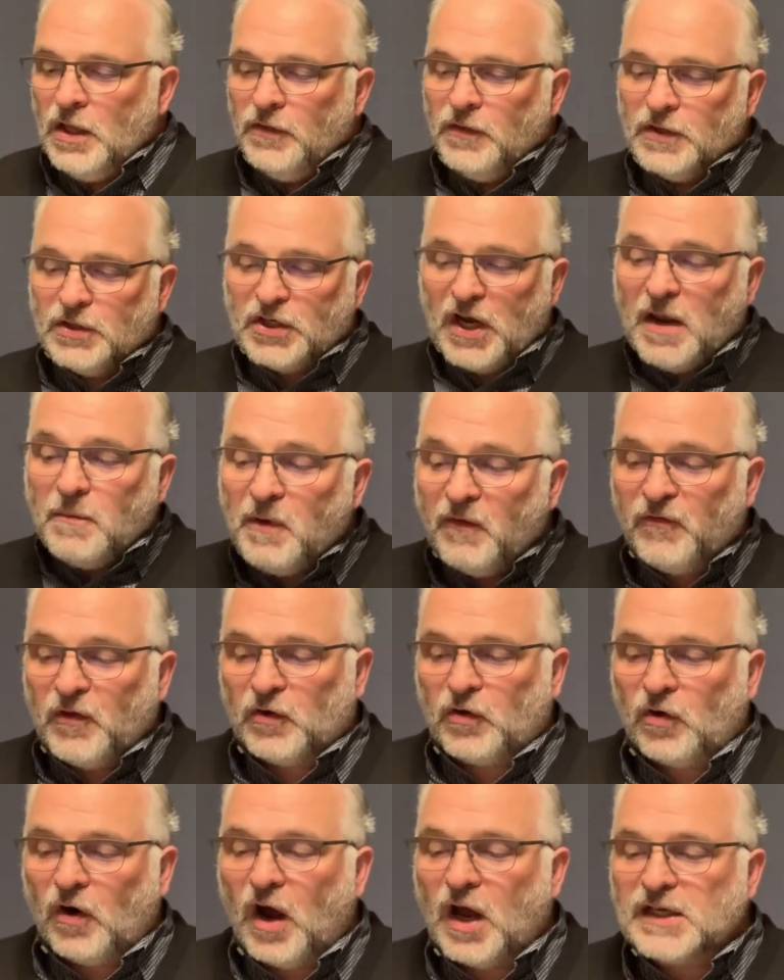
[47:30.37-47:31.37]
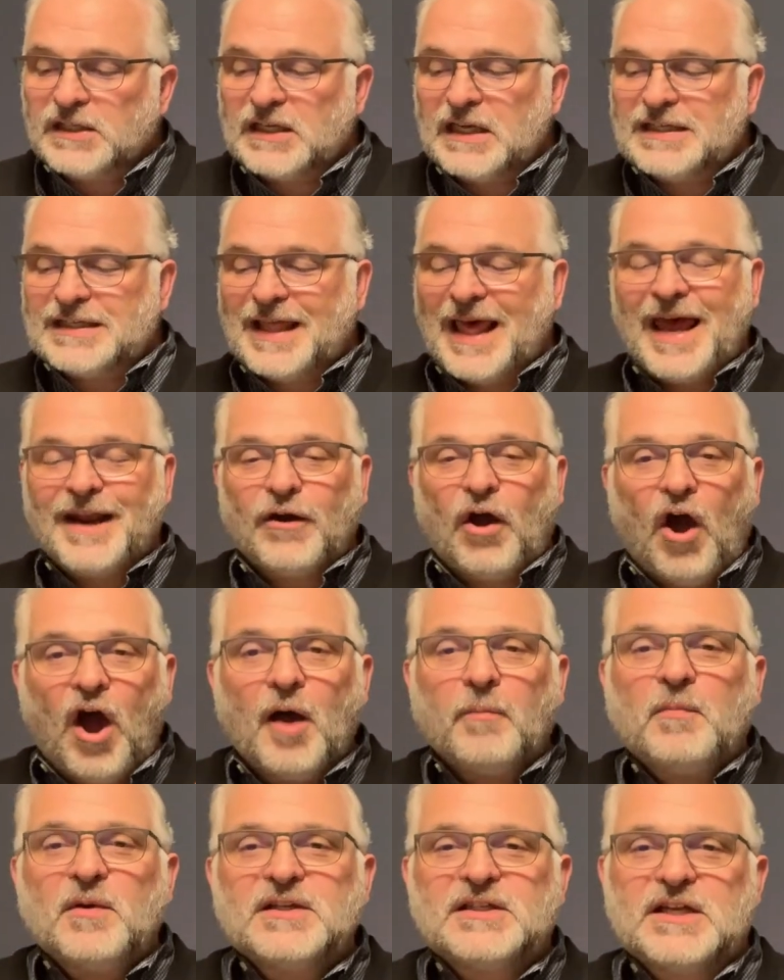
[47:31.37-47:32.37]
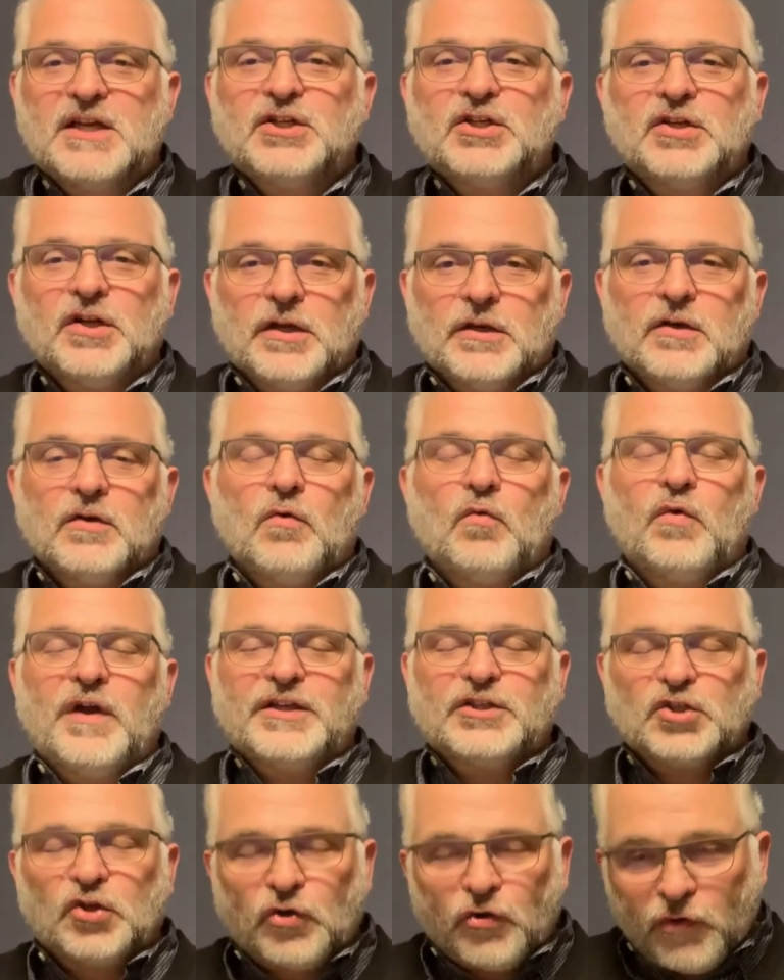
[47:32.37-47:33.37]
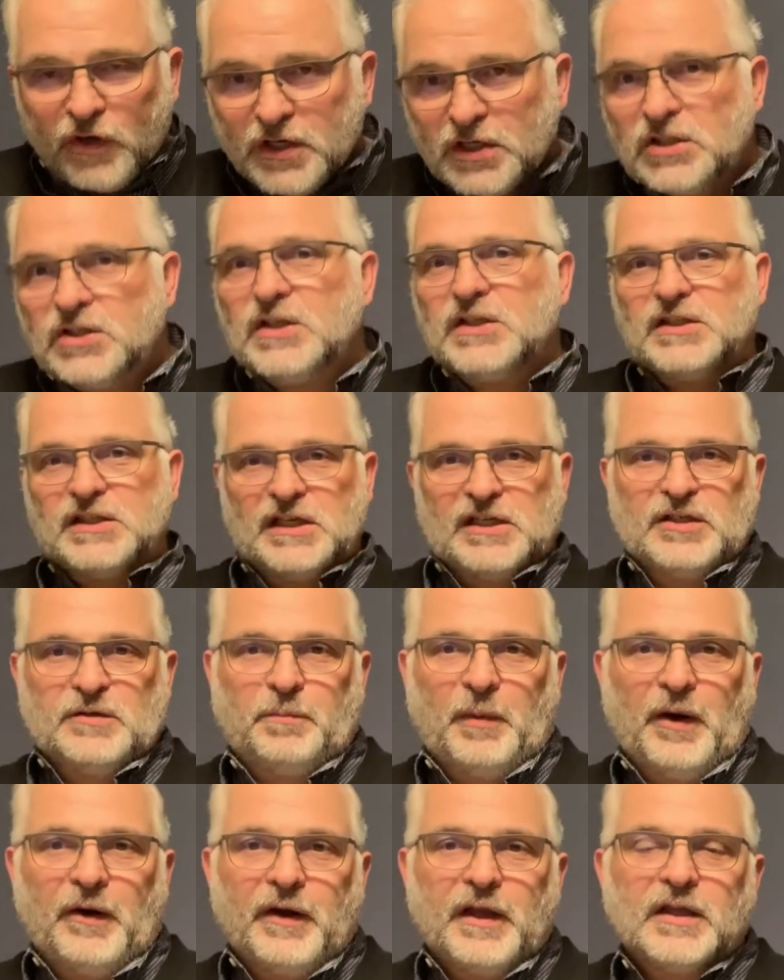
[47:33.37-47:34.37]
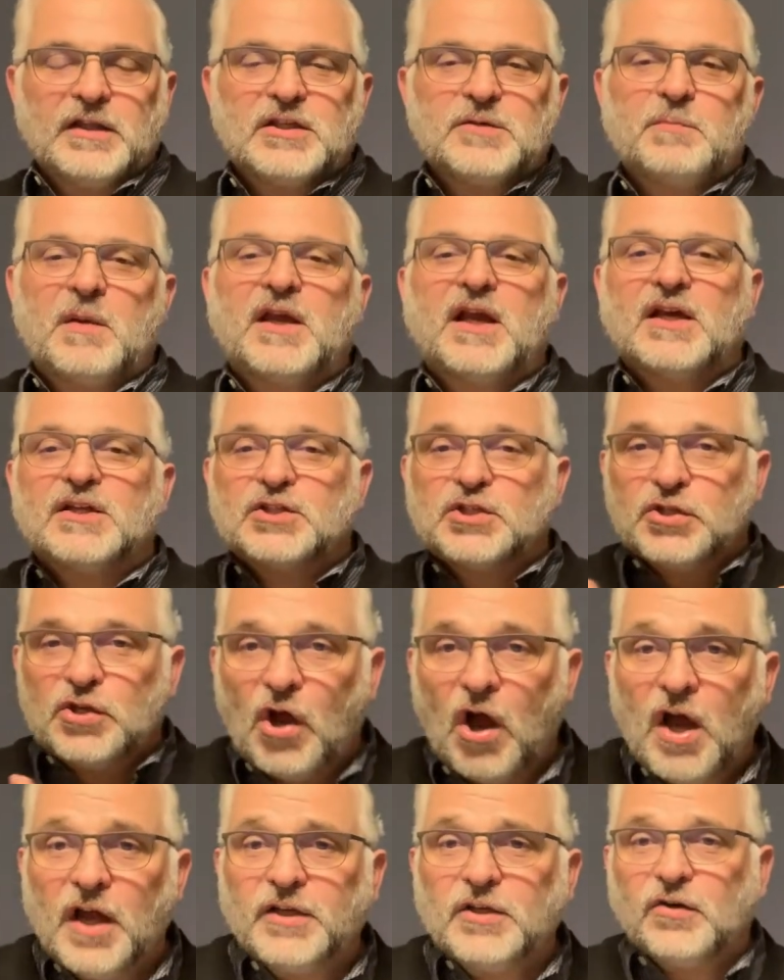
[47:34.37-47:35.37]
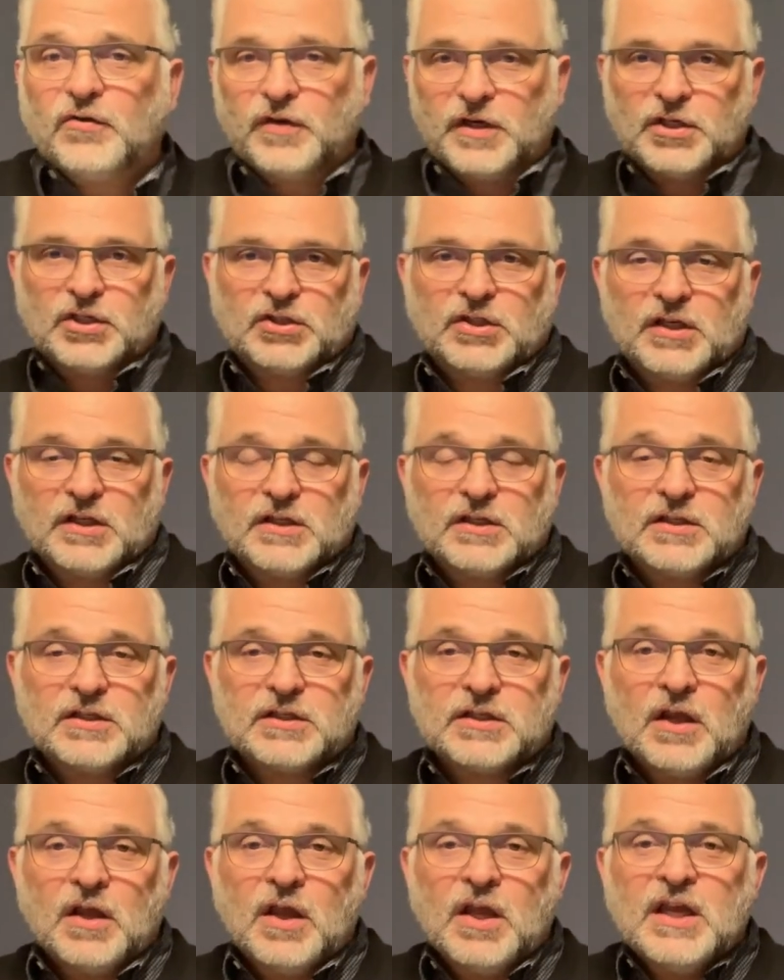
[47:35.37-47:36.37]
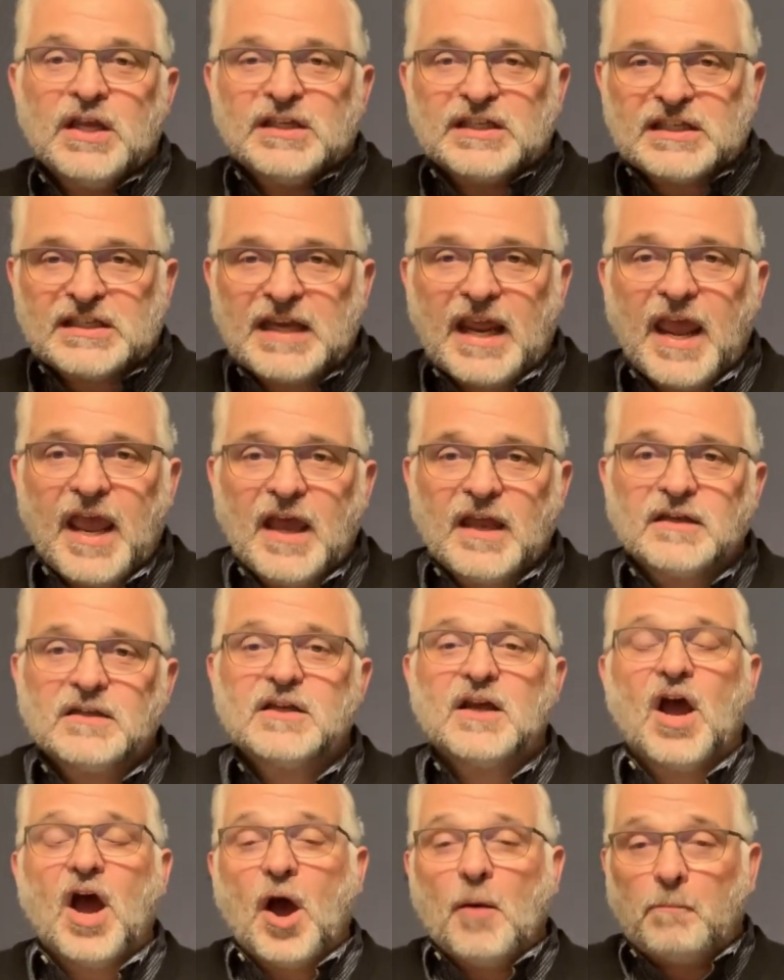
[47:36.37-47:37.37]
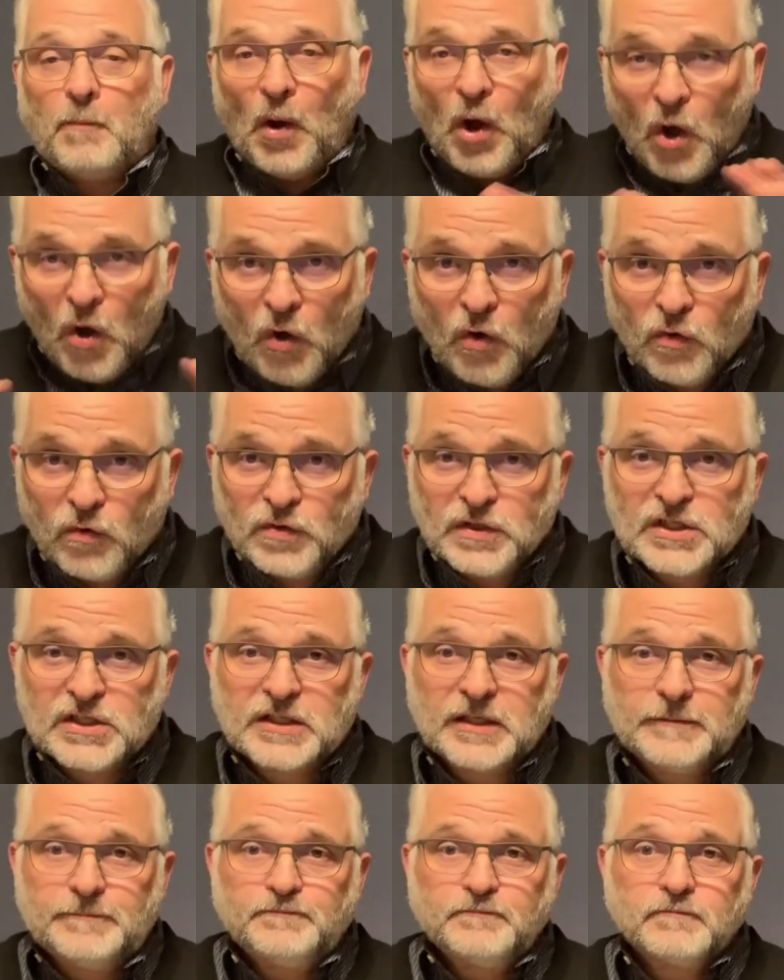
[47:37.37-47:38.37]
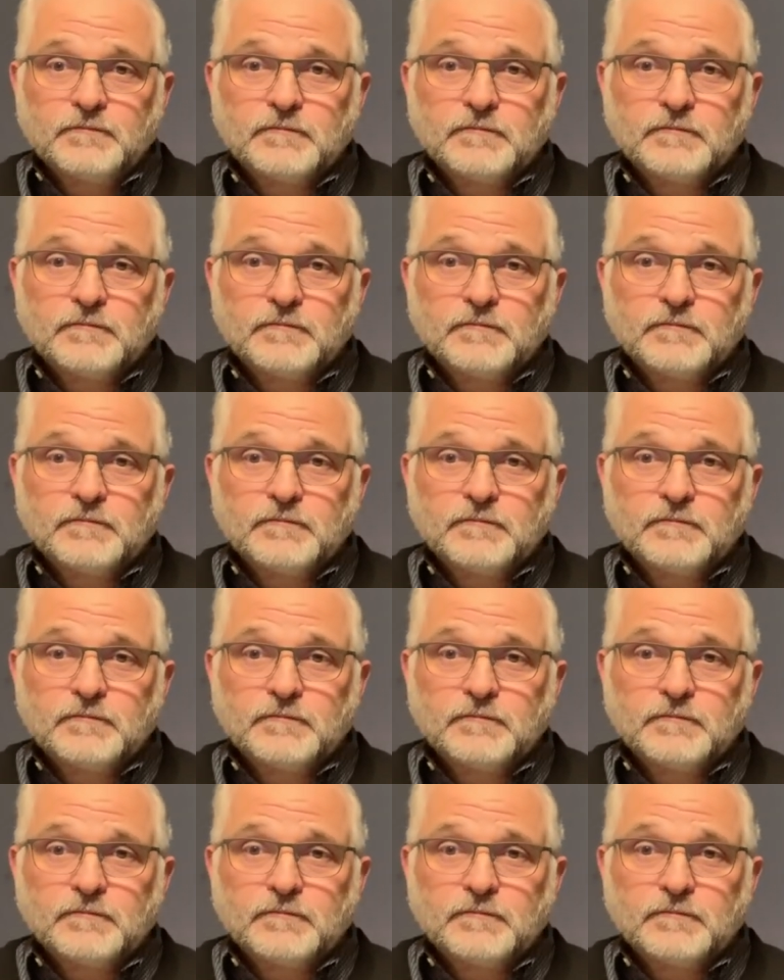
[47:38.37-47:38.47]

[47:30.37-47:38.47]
The shame of the cross is that opposition which Christians experience because non-Christians stand opposed